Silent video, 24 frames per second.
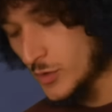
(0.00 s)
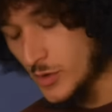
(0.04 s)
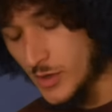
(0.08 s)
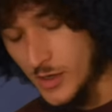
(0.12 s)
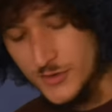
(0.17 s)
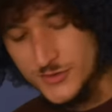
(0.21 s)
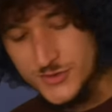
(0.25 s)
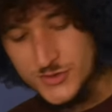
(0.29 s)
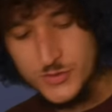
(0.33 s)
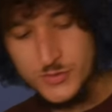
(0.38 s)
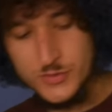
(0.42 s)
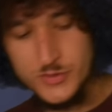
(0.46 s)

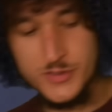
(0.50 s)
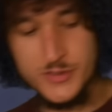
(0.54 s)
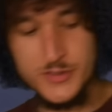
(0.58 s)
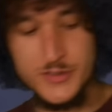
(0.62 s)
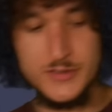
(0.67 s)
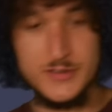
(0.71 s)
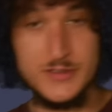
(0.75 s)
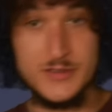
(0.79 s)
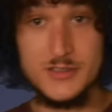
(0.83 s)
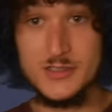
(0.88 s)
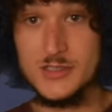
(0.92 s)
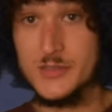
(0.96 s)
also learn
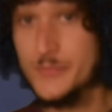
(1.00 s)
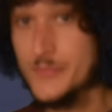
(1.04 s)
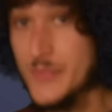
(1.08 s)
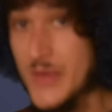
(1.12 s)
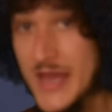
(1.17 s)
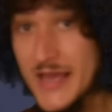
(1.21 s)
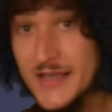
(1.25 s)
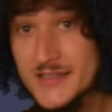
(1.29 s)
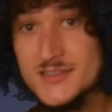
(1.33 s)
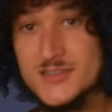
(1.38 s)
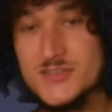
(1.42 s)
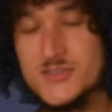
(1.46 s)
in the
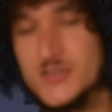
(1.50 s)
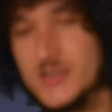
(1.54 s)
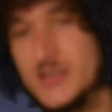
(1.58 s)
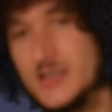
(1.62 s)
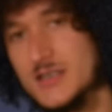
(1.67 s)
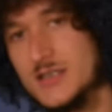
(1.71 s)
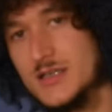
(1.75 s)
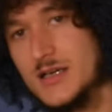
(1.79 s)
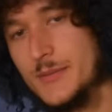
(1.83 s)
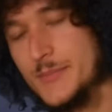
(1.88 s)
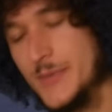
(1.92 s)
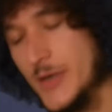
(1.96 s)
debates
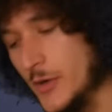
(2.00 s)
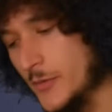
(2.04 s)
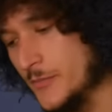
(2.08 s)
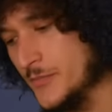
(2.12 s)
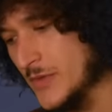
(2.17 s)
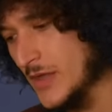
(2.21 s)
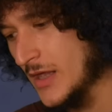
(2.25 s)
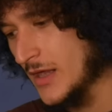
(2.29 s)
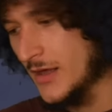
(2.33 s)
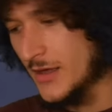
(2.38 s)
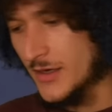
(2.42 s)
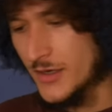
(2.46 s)
about,
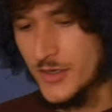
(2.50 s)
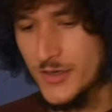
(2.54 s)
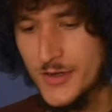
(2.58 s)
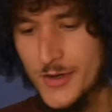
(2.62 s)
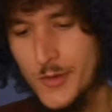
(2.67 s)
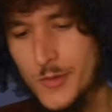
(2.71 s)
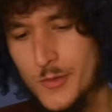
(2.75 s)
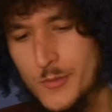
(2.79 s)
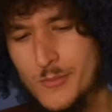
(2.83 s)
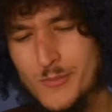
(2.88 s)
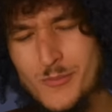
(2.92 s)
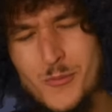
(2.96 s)
you
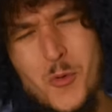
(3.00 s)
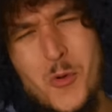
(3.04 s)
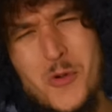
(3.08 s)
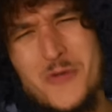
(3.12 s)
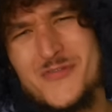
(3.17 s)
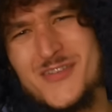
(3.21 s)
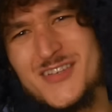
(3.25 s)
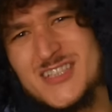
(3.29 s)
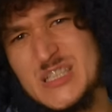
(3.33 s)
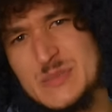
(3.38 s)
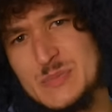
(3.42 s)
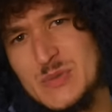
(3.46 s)
know, more of
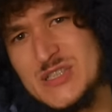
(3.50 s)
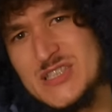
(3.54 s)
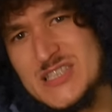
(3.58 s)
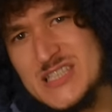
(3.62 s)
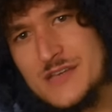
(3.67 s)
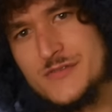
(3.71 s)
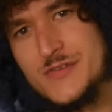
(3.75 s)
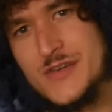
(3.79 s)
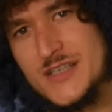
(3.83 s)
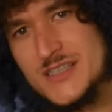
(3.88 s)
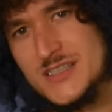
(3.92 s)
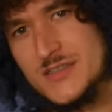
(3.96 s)
the
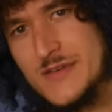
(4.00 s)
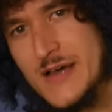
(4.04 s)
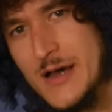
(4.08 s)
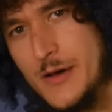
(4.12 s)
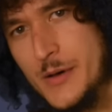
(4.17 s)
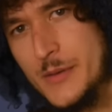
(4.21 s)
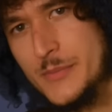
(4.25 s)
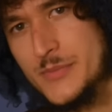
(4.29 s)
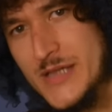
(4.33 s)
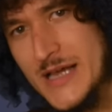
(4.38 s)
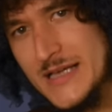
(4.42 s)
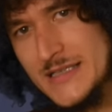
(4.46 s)
specifics of how I
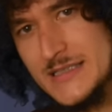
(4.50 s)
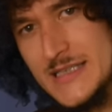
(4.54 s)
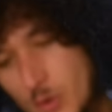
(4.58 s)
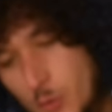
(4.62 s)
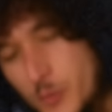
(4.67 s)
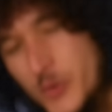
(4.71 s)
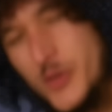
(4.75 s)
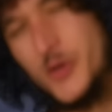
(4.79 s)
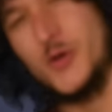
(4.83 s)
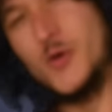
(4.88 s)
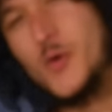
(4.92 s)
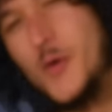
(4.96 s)
plan to get.
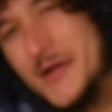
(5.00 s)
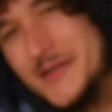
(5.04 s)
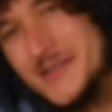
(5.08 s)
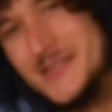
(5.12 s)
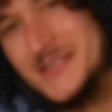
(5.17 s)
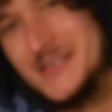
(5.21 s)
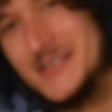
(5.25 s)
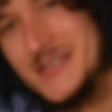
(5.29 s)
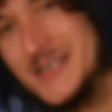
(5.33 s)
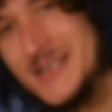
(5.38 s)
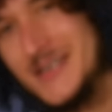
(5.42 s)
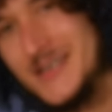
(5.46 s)
We are going to
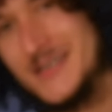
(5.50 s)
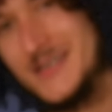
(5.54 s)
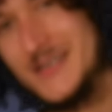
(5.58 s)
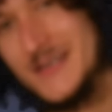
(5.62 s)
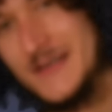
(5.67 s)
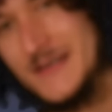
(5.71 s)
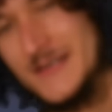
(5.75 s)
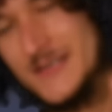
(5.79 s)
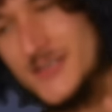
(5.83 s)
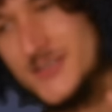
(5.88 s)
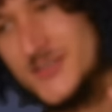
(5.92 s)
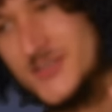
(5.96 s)
need
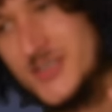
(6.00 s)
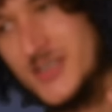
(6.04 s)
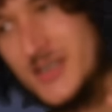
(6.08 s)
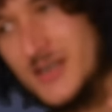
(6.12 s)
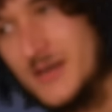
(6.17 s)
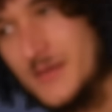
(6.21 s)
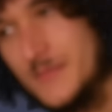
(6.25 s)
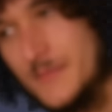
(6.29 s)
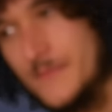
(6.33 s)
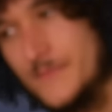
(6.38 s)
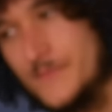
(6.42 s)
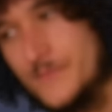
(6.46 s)

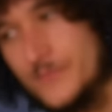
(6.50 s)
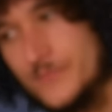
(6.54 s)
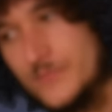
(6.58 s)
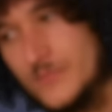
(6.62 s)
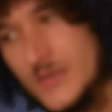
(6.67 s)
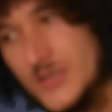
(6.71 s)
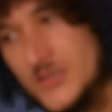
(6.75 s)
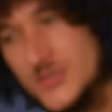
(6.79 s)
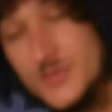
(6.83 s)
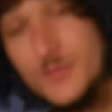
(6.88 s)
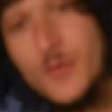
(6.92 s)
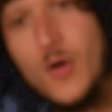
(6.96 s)
some
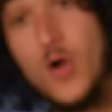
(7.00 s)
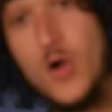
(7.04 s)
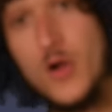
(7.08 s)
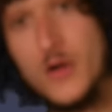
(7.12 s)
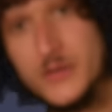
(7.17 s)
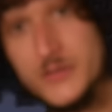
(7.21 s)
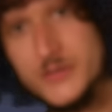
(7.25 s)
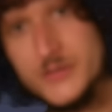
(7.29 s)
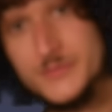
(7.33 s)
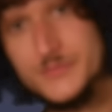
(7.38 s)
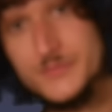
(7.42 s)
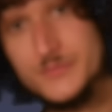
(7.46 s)

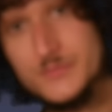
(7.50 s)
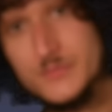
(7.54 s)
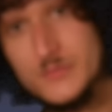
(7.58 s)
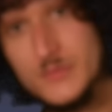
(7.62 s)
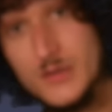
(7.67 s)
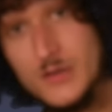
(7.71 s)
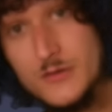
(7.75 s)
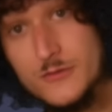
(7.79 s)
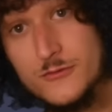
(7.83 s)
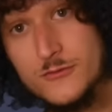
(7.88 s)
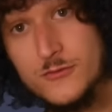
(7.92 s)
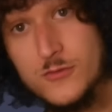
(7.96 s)
art
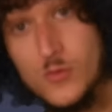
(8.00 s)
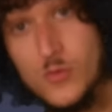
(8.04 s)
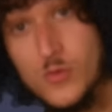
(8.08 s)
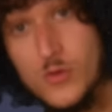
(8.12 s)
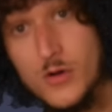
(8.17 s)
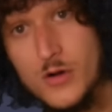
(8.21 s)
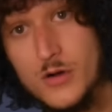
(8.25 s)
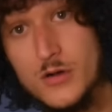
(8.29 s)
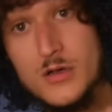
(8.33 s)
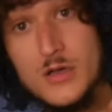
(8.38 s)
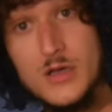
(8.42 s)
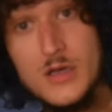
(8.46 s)

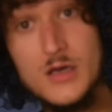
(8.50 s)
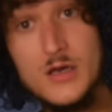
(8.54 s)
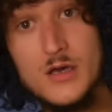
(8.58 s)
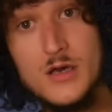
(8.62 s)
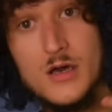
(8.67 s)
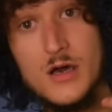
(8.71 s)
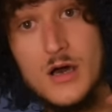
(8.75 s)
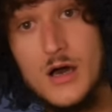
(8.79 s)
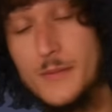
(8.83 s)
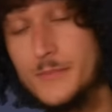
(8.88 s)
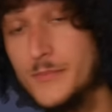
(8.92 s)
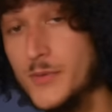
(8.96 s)
for
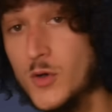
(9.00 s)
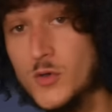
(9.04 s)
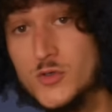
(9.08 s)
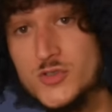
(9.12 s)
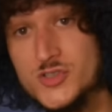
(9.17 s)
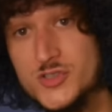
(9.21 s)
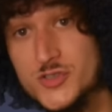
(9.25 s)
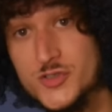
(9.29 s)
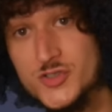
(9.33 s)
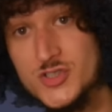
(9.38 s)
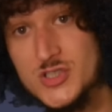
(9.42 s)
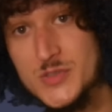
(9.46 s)

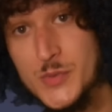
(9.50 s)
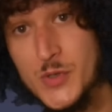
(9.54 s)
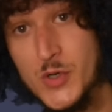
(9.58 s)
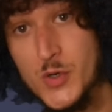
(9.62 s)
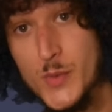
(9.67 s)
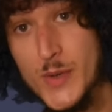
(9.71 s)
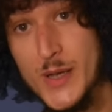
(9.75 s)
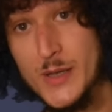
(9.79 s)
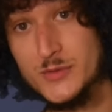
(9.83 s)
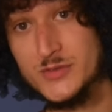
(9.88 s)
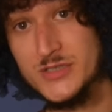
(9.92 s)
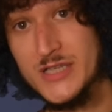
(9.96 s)
posters to put
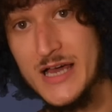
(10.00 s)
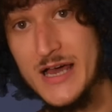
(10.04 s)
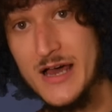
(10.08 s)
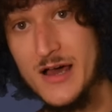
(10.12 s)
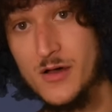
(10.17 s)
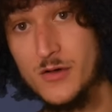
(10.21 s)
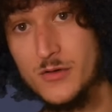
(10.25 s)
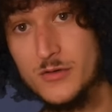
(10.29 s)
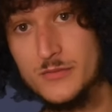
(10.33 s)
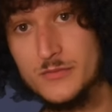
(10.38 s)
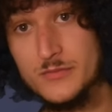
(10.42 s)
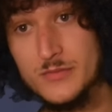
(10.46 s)
around
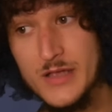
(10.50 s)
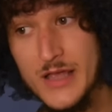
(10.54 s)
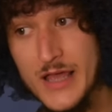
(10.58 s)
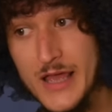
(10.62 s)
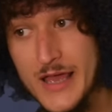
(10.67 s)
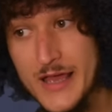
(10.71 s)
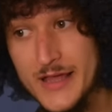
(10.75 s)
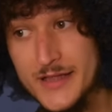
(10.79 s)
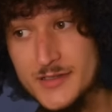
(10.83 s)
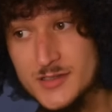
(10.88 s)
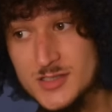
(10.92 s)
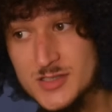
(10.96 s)
town
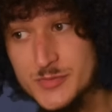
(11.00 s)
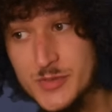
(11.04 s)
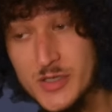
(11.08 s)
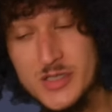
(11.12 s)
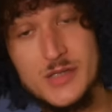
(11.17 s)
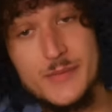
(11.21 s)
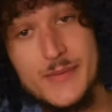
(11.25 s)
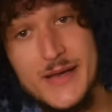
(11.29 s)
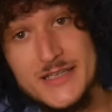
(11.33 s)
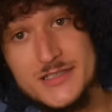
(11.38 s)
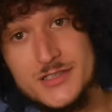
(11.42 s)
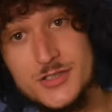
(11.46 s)
and spread the
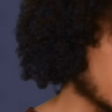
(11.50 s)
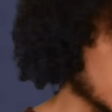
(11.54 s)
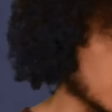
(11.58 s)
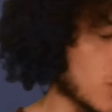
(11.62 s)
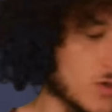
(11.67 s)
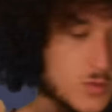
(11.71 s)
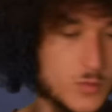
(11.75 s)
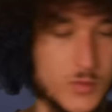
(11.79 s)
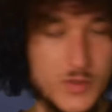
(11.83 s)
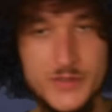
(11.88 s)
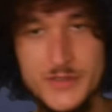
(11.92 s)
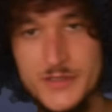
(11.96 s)
message. If you are
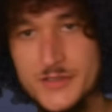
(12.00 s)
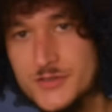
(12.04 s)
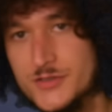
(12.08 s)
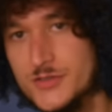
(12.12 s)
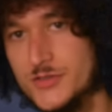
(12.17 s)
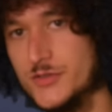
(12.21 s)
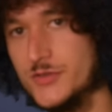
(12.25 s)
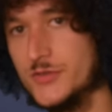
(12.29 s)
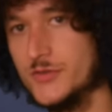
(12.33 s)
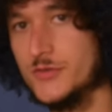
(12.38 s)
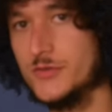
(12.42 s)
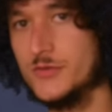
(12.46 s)
willing
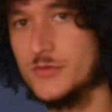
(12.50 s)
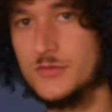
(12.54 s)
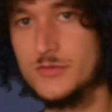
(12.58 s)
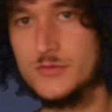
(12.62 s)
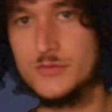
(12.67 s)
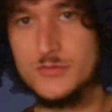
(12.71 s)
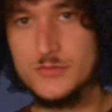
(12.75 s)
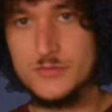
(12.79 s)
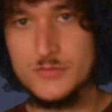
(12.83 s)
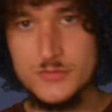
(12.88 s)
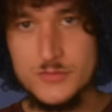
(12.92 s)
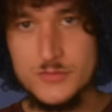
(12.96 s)
to